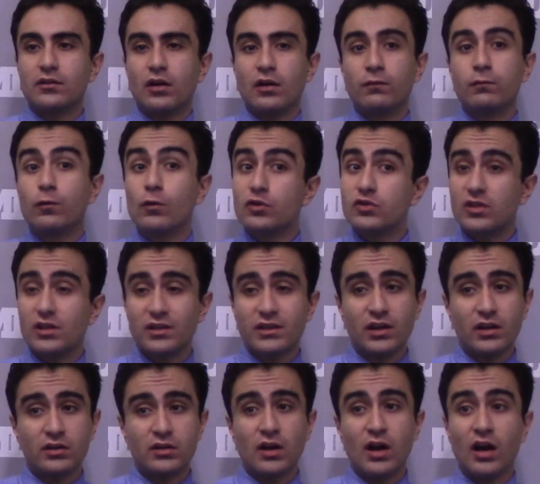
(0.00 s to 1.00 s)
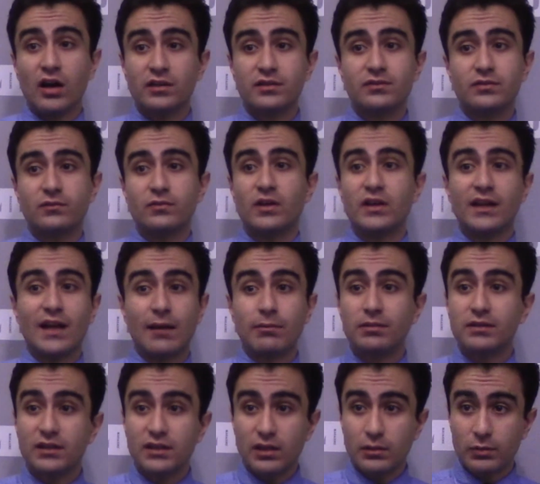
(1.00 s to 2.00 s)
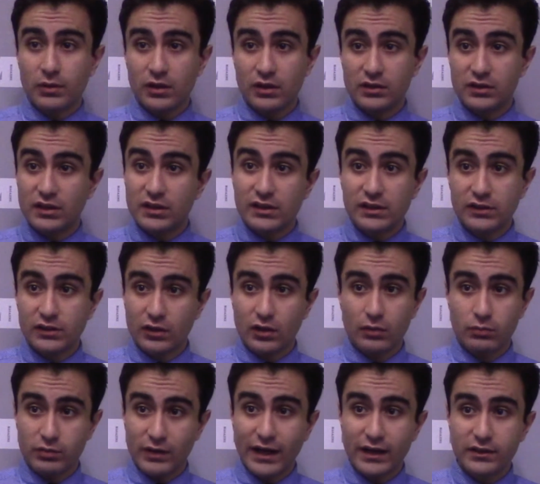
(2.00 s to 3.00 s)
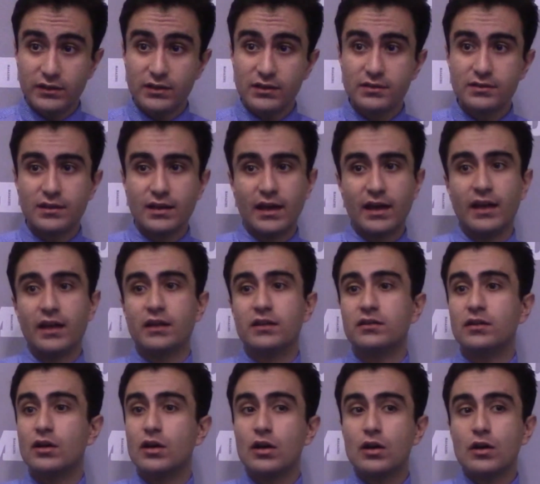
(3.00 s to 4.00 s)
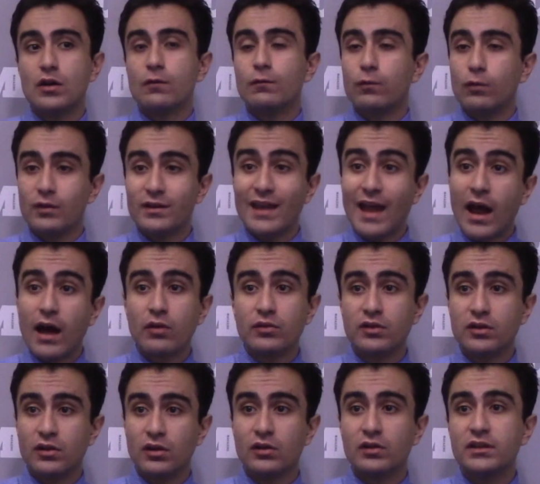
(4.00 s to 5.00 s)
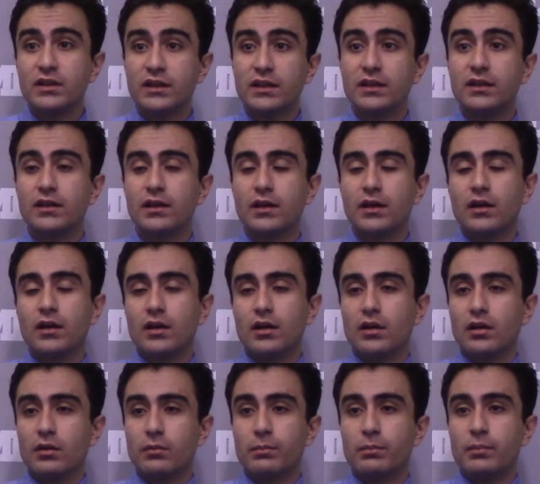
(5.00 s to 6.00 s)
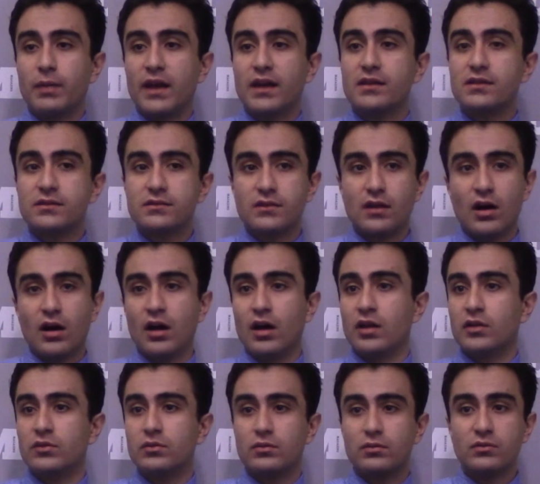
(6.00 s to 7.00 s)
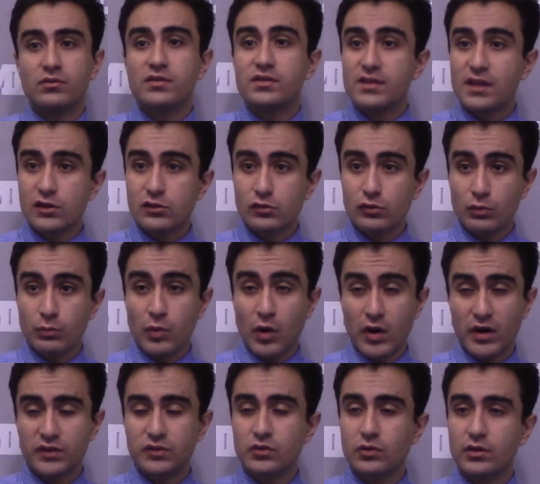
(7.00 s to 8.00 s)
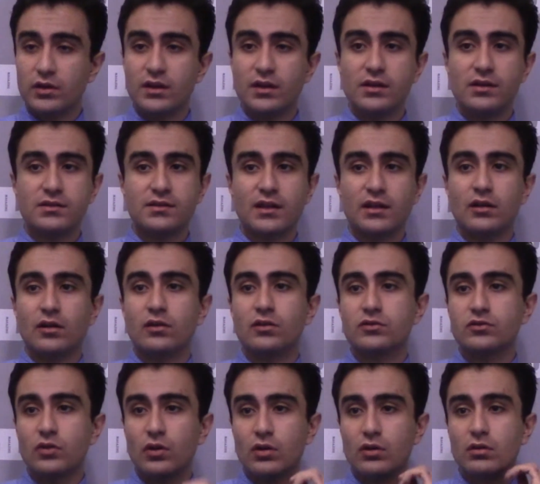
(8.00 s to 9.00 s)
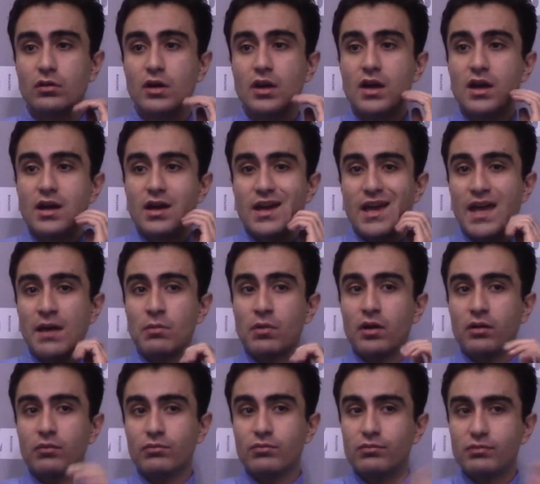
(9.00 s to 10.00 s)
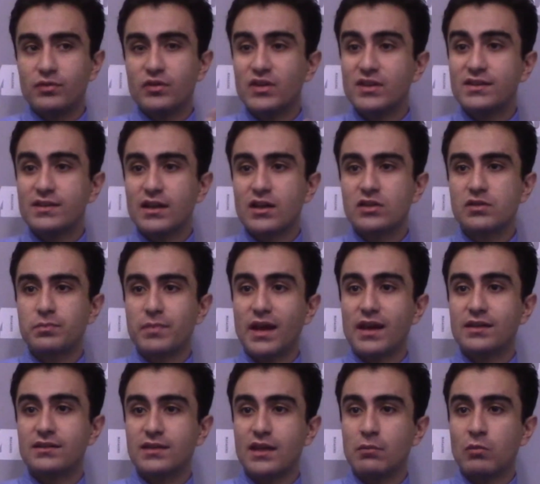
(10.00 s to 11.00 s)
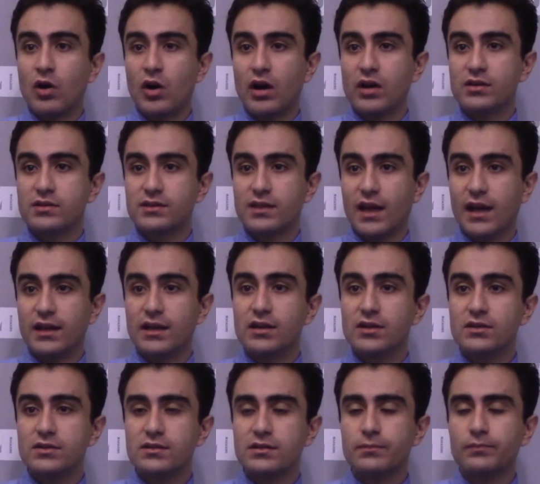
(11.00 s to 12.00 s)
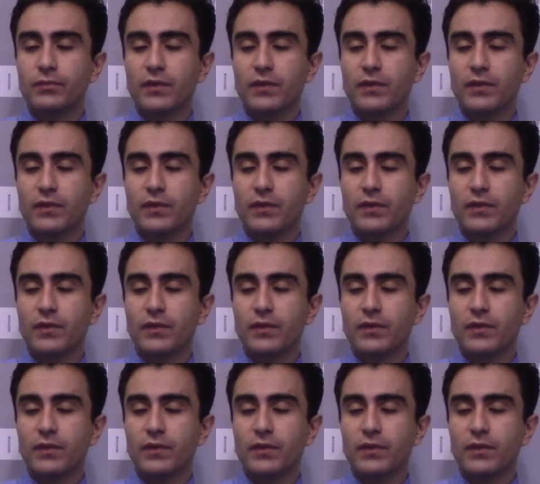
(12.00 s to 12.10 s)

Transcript: unfortunately, they're not very applicable in the clinical practice. And for now, they're only uh, based on research laboratories and also MR research-based MRI scanners.